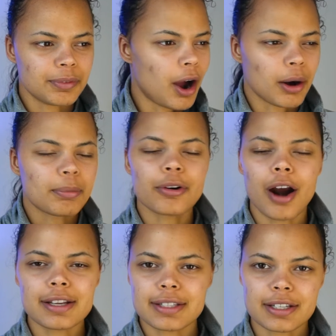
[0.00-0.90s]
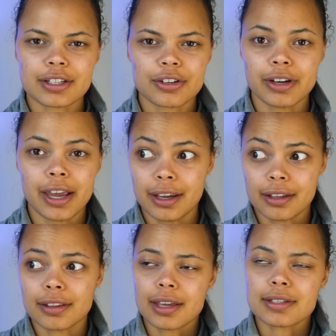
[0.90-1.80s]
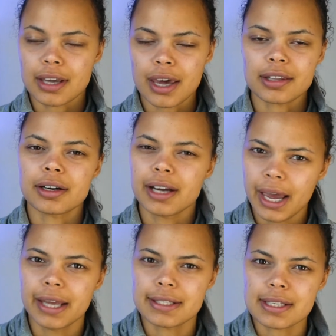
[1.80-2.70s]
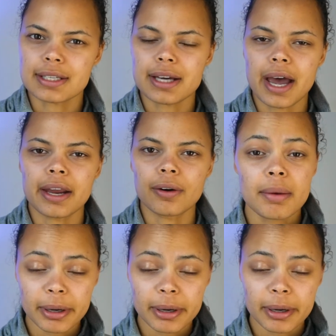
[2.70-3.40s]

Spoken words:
our process creating things together, hence the title.